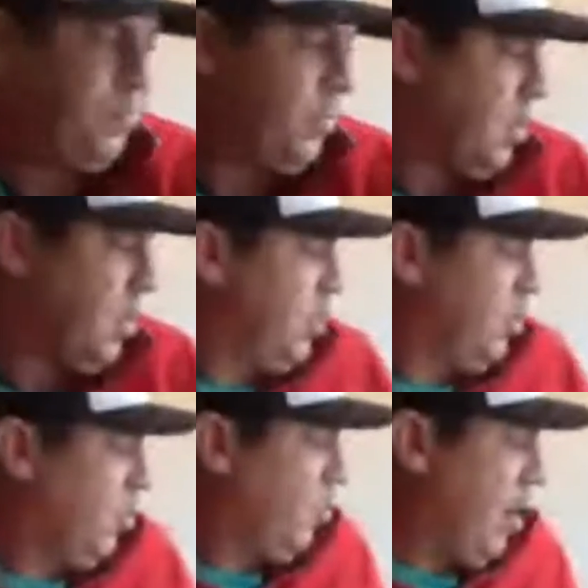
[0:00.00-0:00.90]
So why
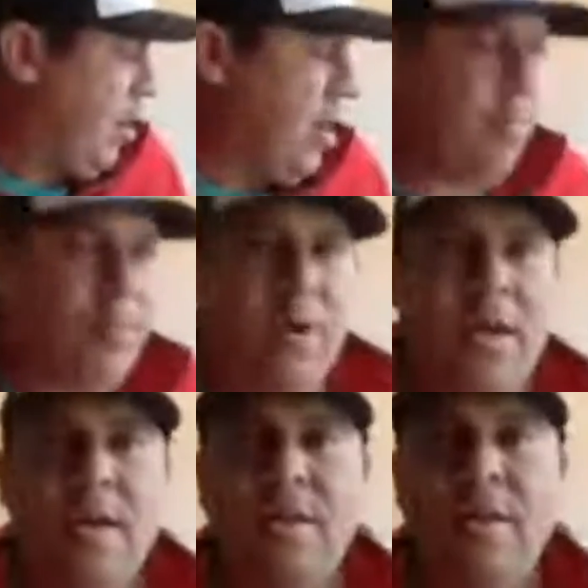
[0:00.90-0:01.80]
don't I pray, and
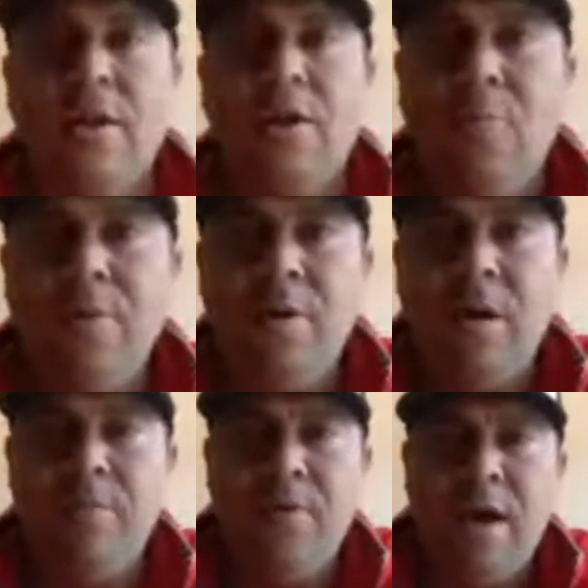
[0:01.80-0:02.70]
then I'll open it up. If we
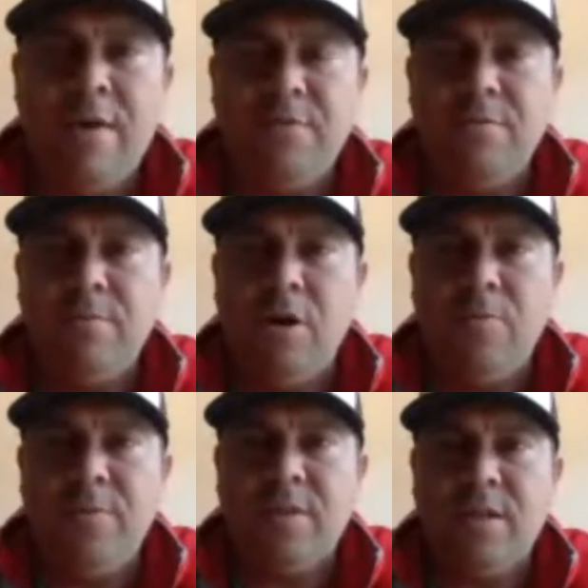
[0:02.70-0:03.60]
have some open
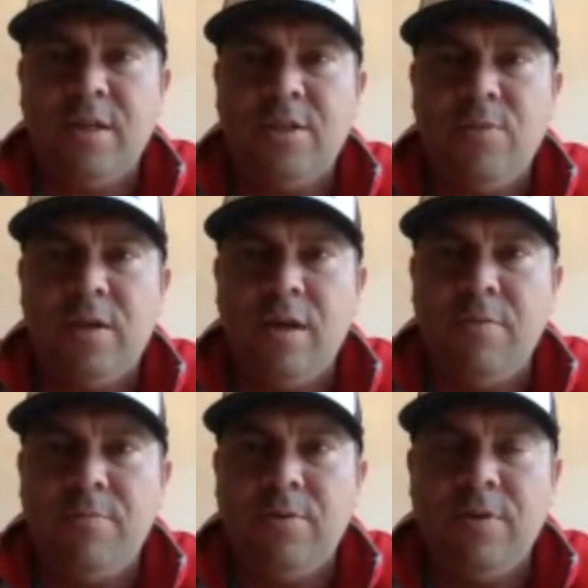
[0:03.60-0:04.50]
discussion, we can unmute.
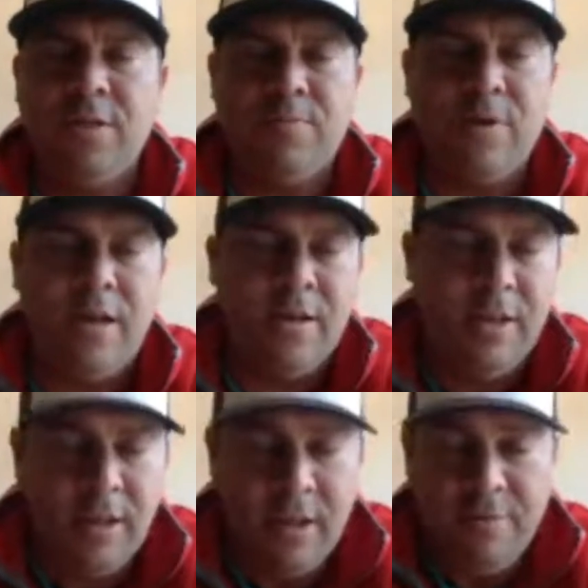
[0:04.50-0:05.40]
Let's pray.
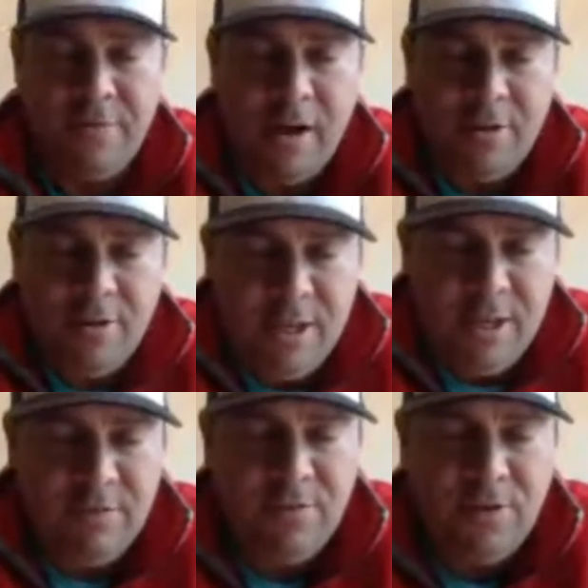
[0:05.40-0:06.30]
Father, thanks for
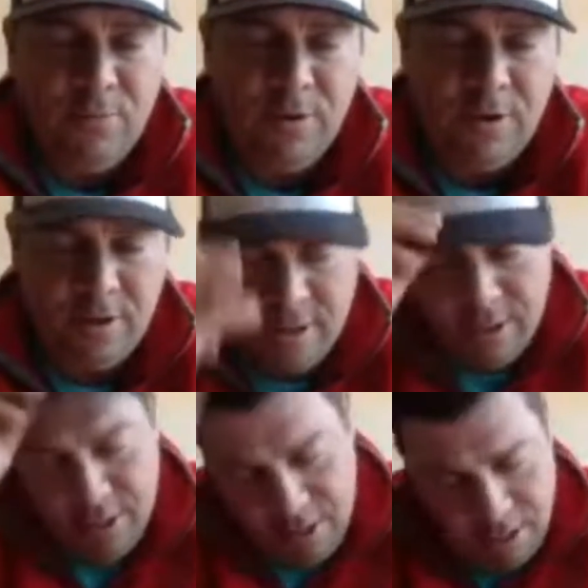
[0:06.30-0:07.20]
your word.
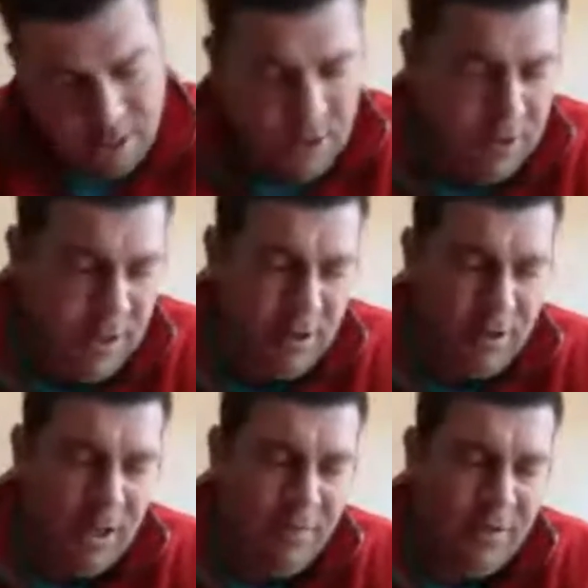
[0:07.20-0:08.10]
Thank you that you love
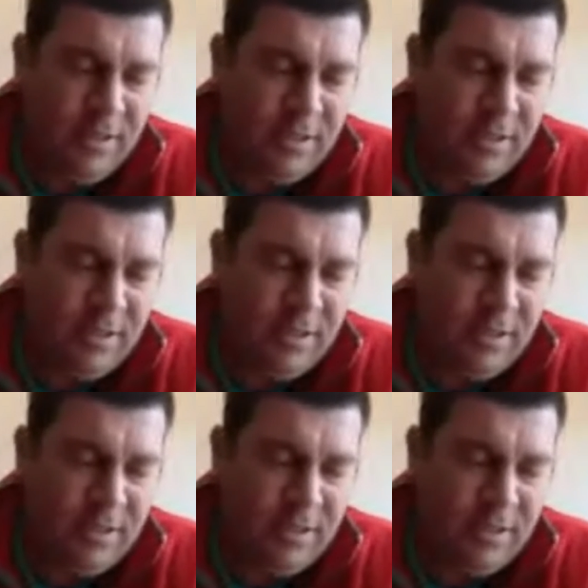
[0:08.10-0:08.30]
us.